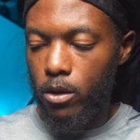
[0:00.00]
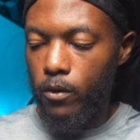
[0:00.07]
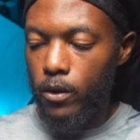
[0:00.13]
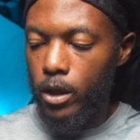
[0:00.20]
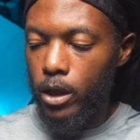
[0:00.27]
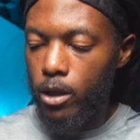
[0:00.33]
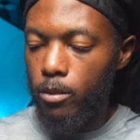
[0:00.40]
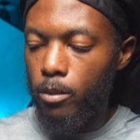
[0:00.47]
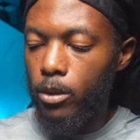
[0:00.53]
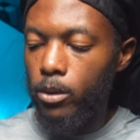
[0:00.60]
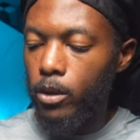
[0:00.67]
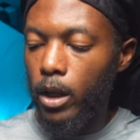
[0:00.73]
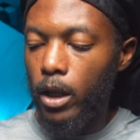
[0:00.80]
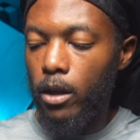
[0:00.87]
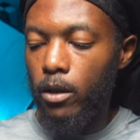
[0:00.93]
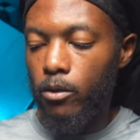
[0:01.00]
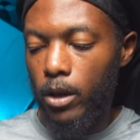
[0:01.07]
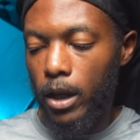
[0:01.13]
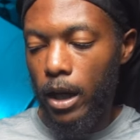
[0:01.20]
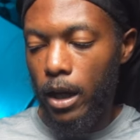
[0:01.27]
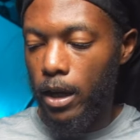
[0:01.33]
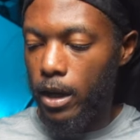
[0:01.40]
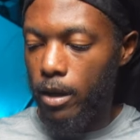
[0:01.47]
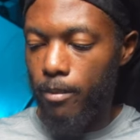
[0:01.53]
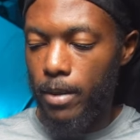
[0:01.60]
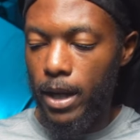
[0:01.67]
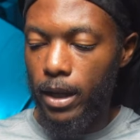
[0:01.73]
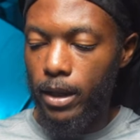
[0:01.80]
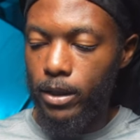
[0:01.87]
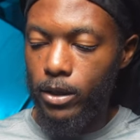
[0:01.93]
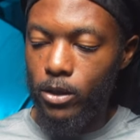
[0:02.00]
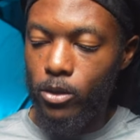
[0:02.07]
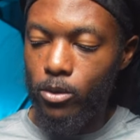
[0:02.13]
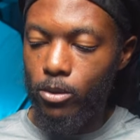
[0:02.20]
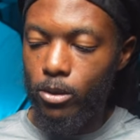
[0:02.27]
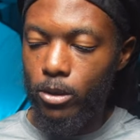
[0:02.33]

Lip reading: off our gimbal, and if we had it balanced, you